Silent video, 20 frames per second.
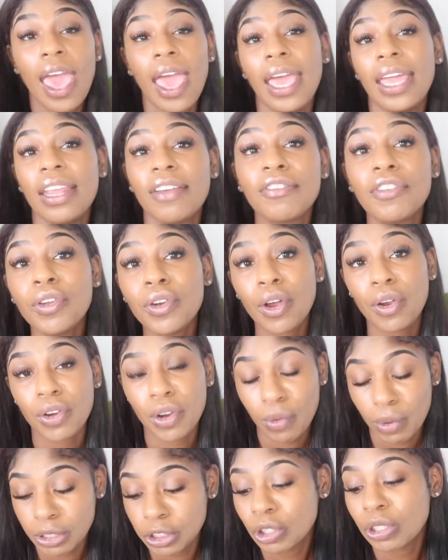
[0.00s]
And if you don't
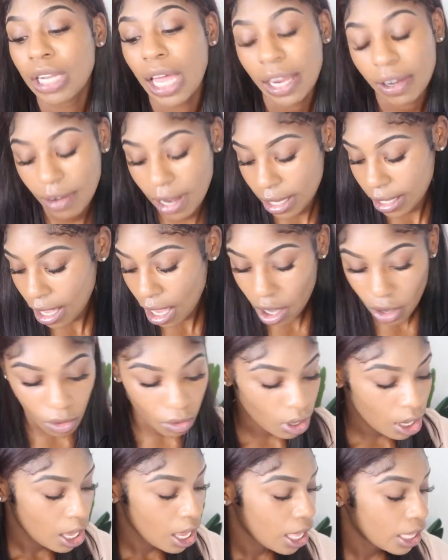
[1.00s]
know what you like right now,